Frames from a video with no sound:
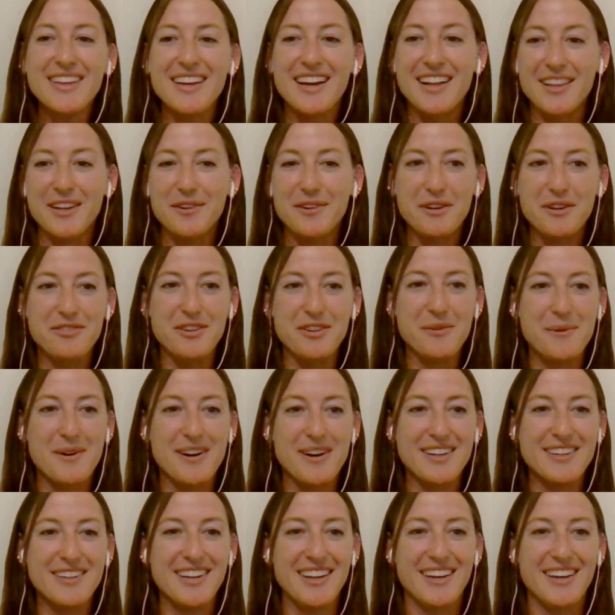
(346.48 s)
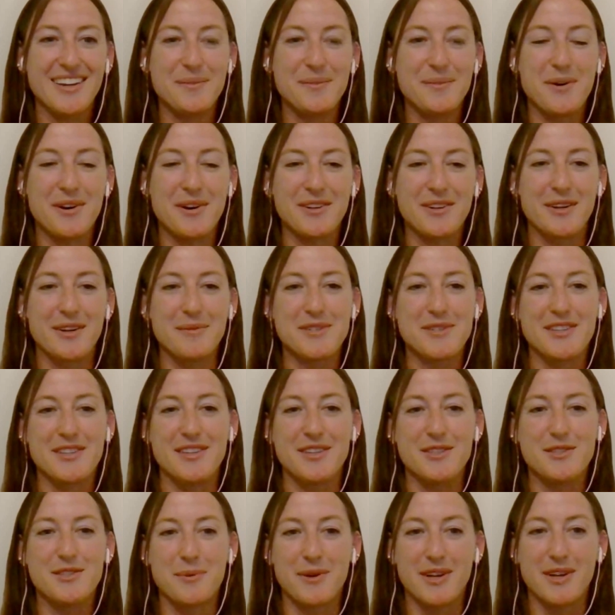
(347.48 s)
Hello, everyone, and welcome to
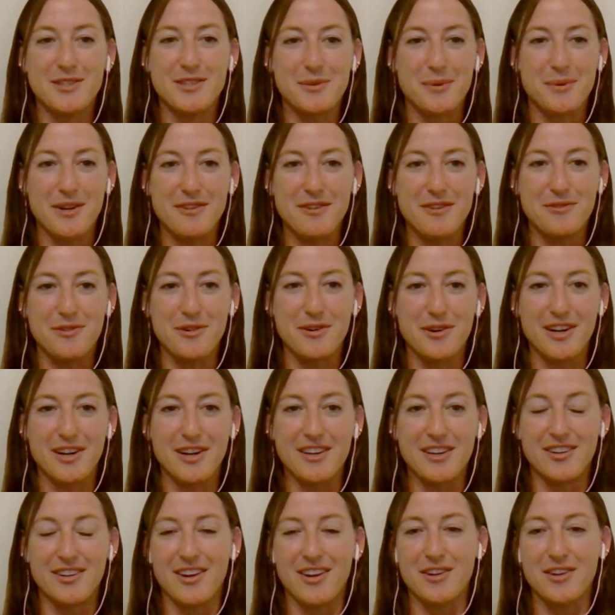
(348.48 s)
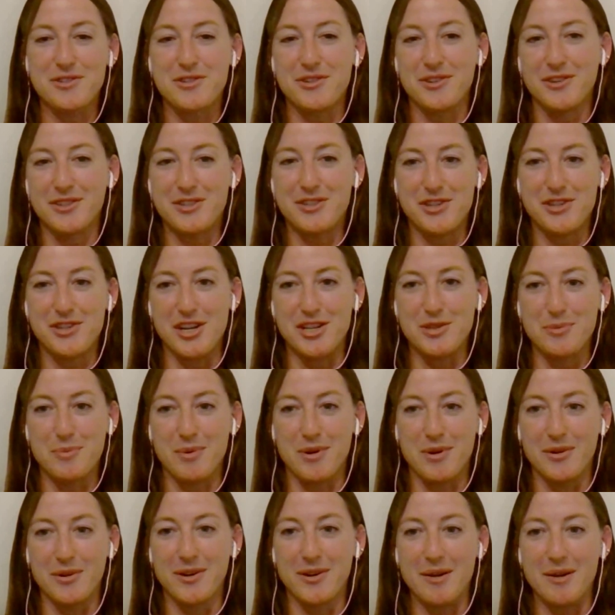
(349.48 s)
the 2024 International Exchange
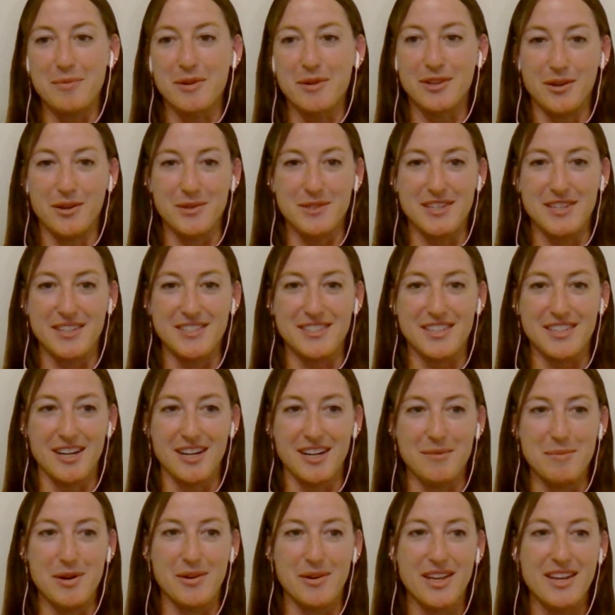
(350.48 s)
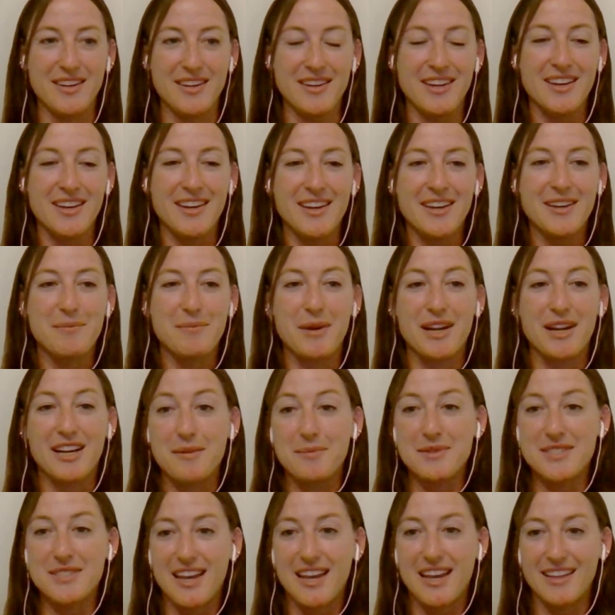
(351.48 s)
Program closing ceremony. My
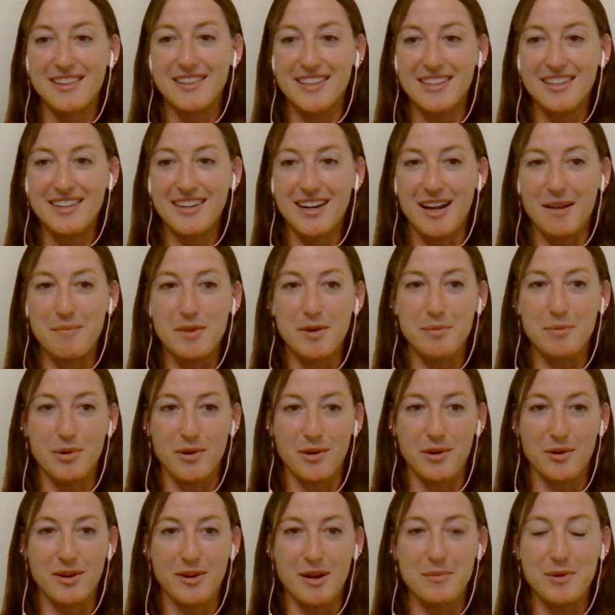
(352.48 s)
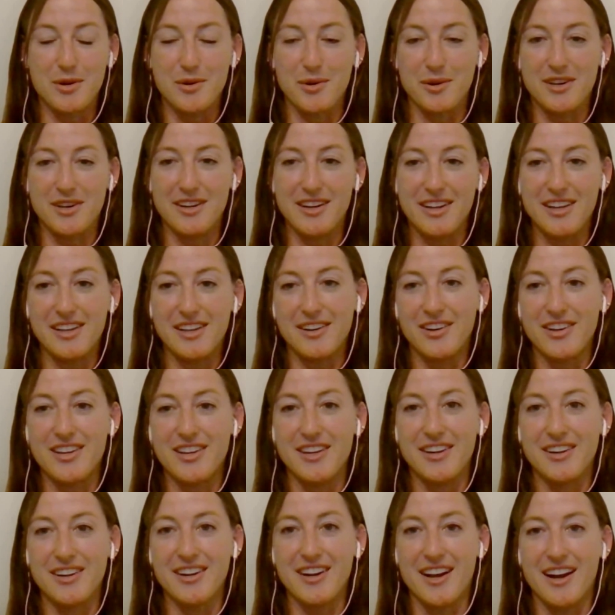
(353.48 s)
name is Caitlin, and I'm the program coordinator
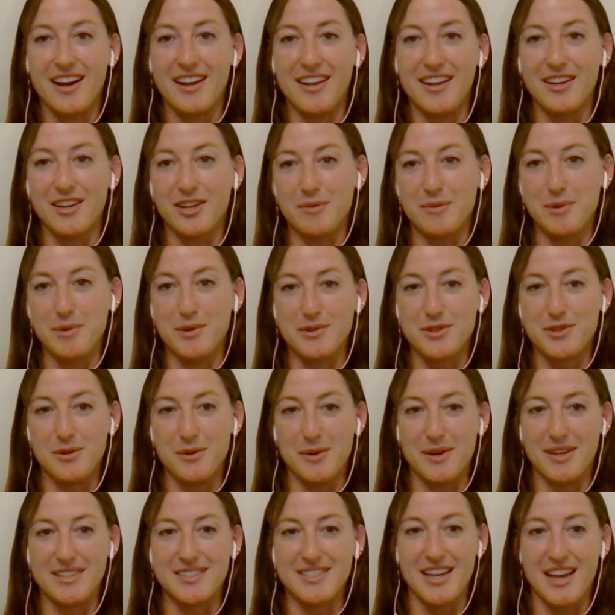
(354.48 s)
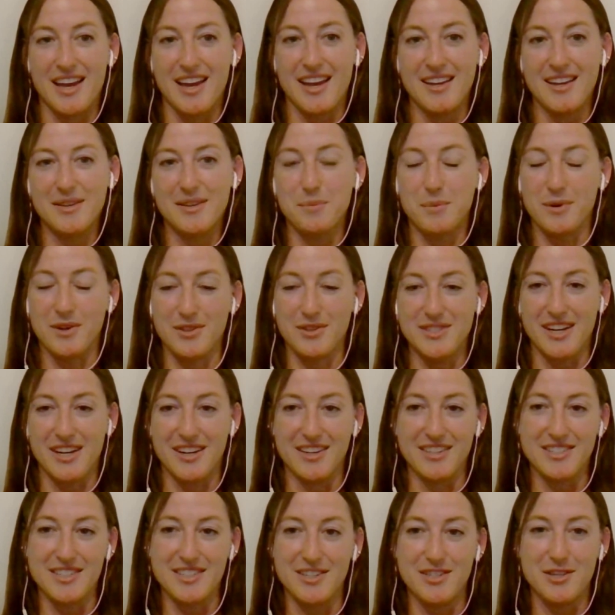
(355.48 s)
here at ICOMOS-USA and World
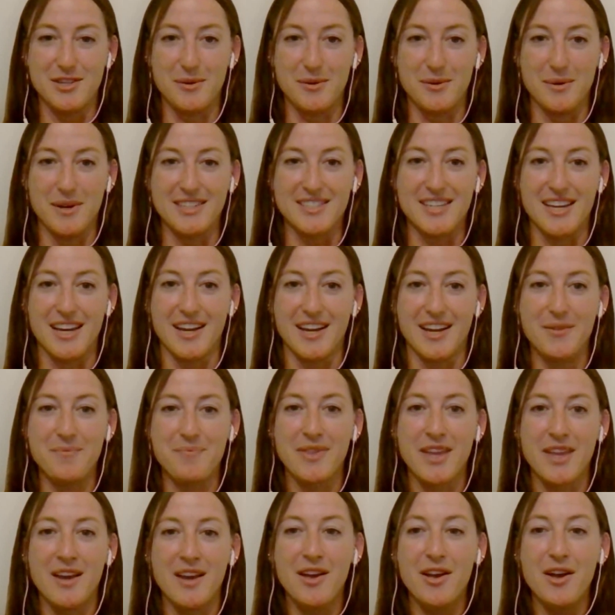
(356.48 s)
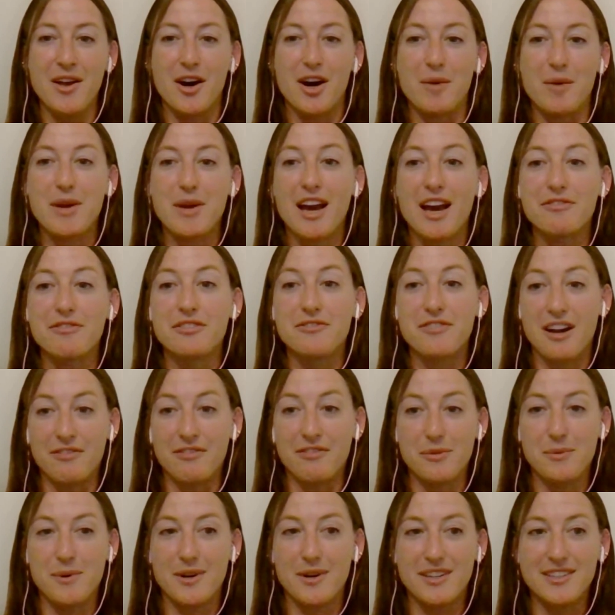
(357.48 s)
Heritage USA. On behalf of
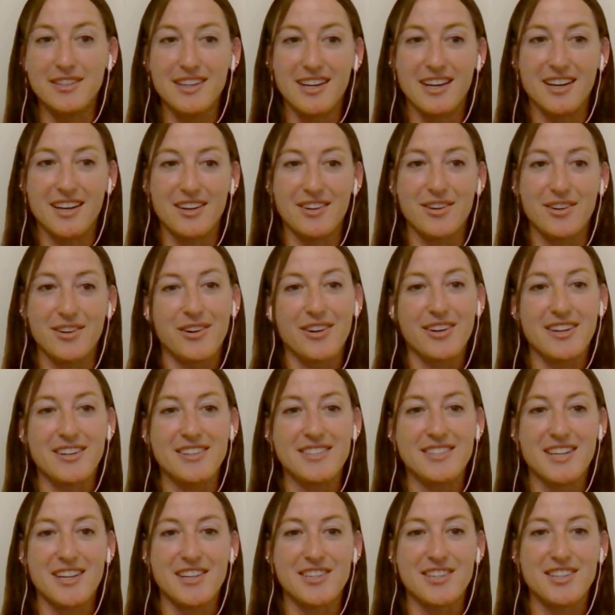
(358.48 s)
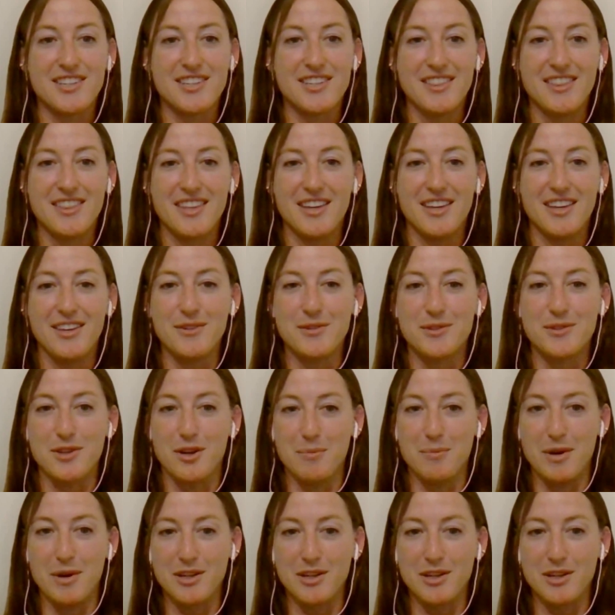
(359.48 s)
everyone at our organization, thank you so